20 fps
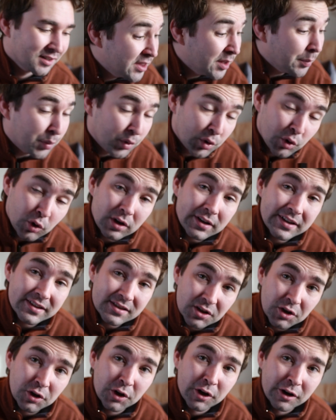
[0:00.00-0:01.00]
The
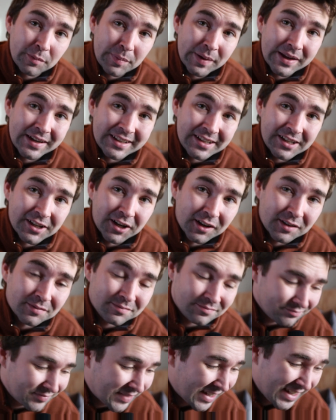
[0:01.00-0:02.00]
Brutalist could have been here,
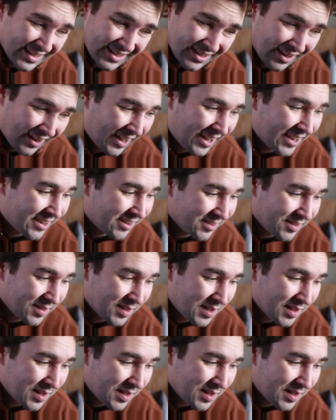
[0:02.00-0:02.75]
and it's not.